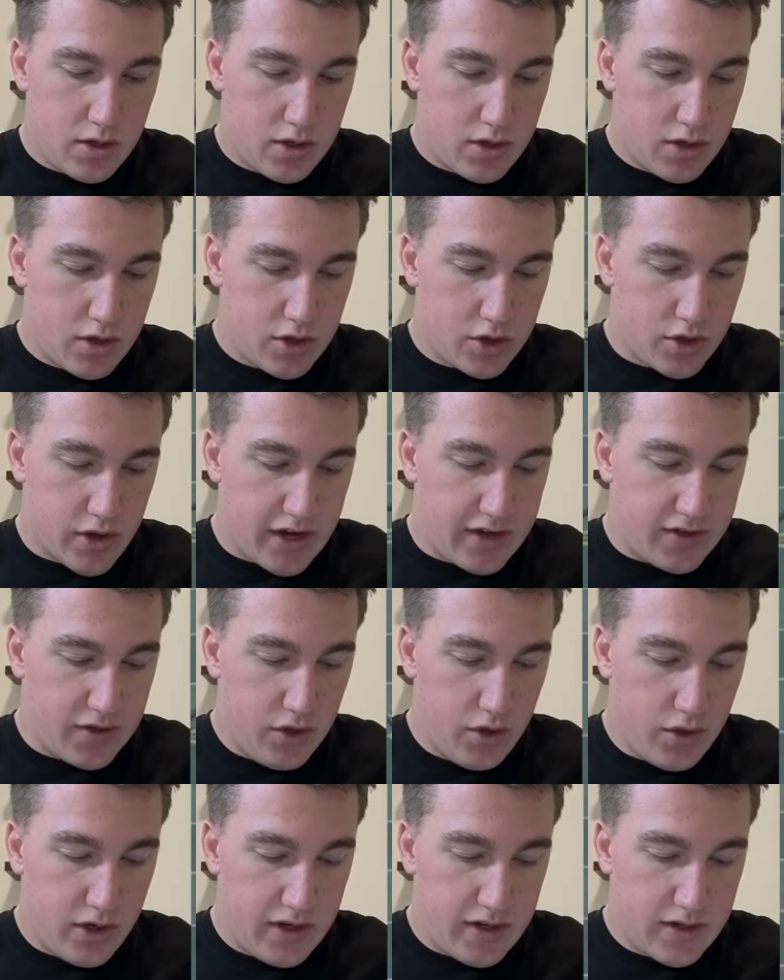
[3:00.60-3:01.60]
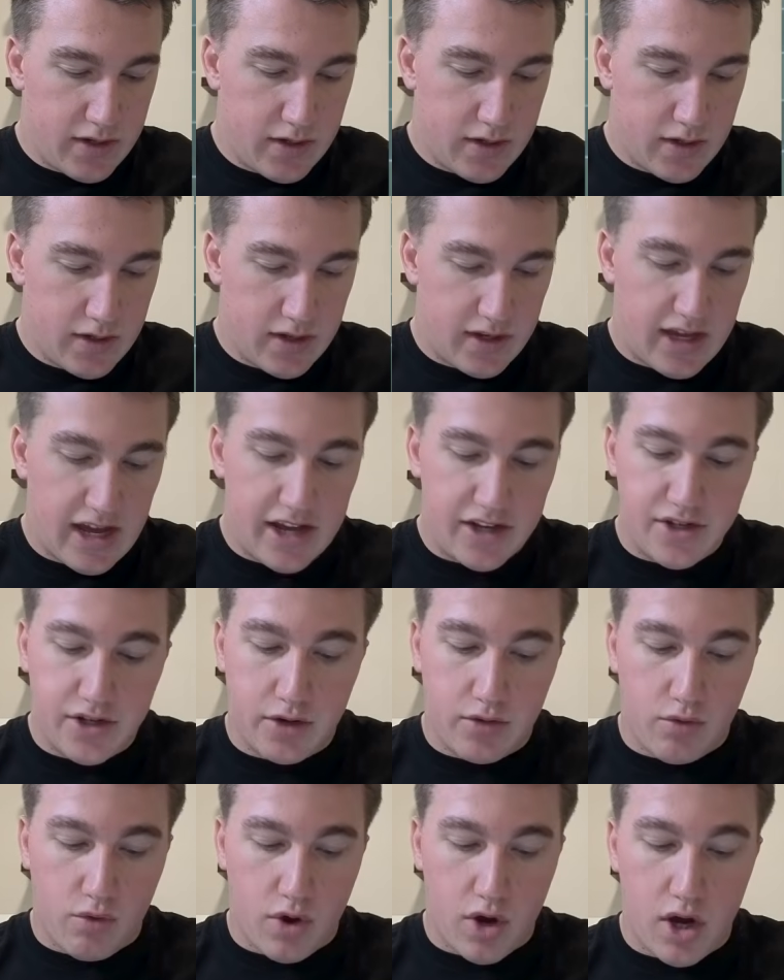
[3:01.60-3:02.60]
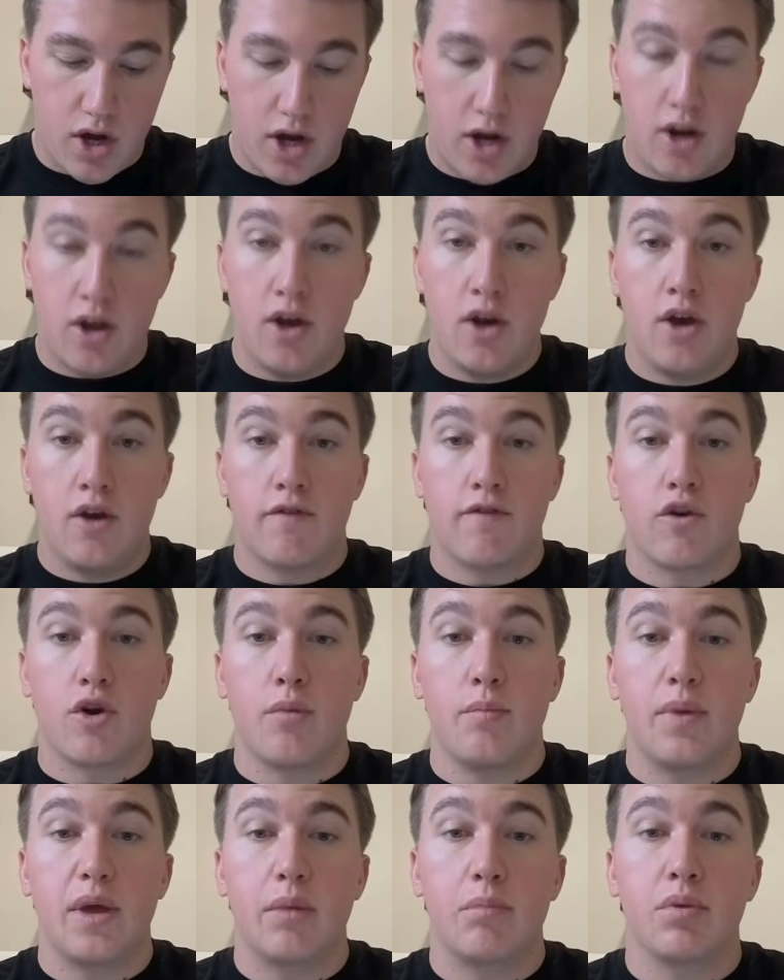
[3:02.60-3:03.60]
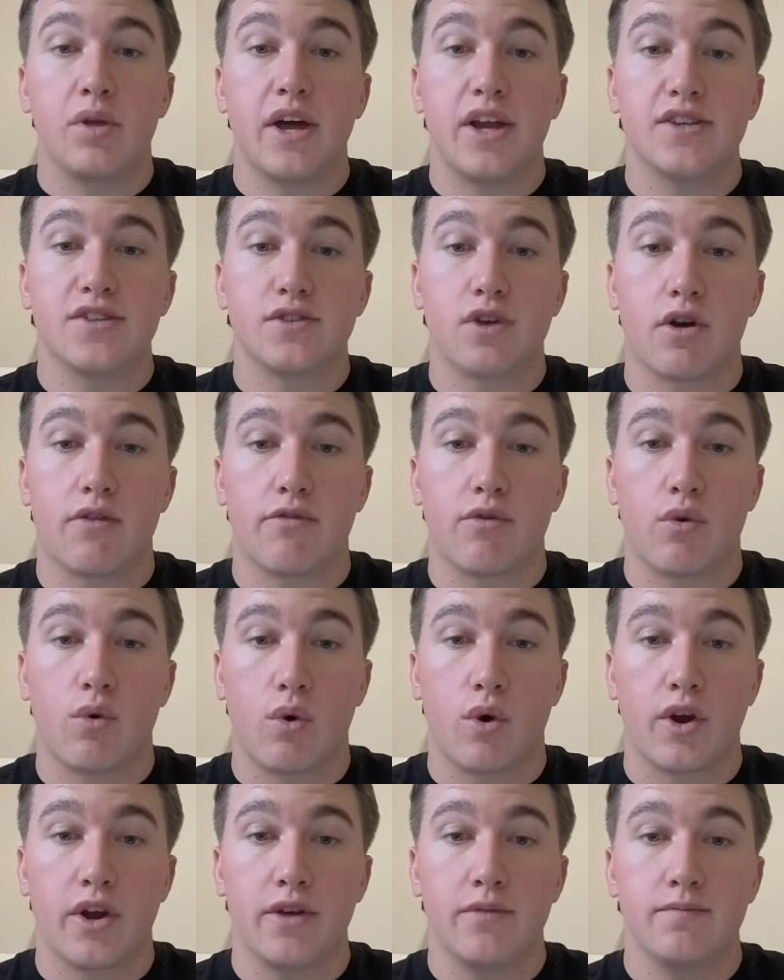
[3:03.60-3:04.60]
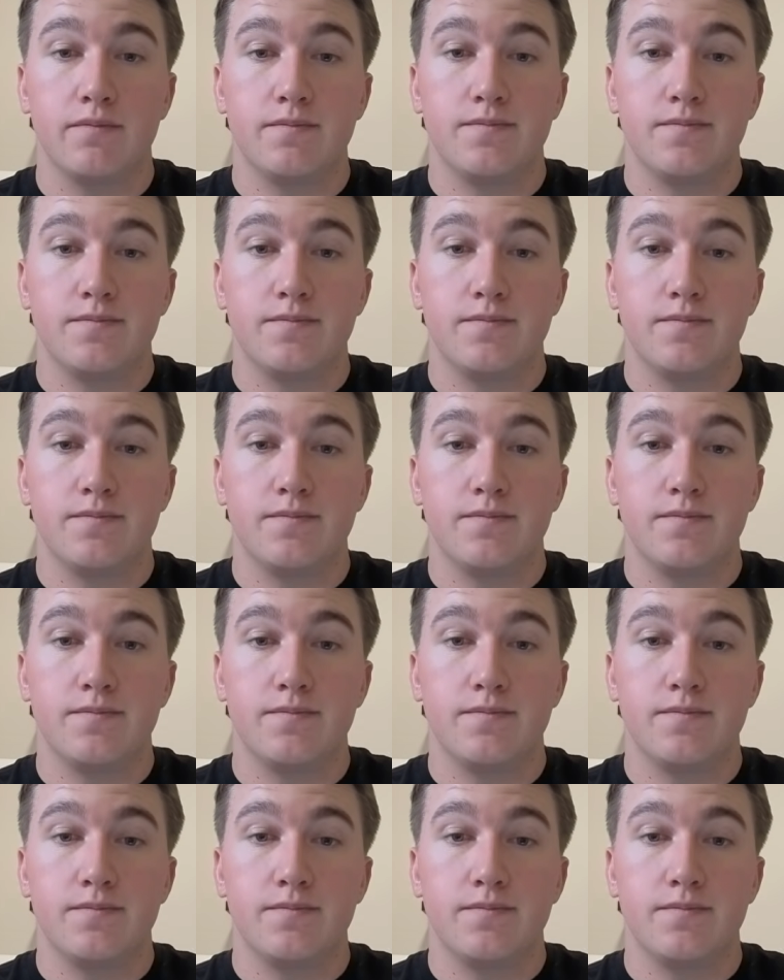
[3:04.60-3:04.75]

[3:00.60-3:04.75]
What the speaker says: Straight to it. Catch and run for a big play to start for Oregon.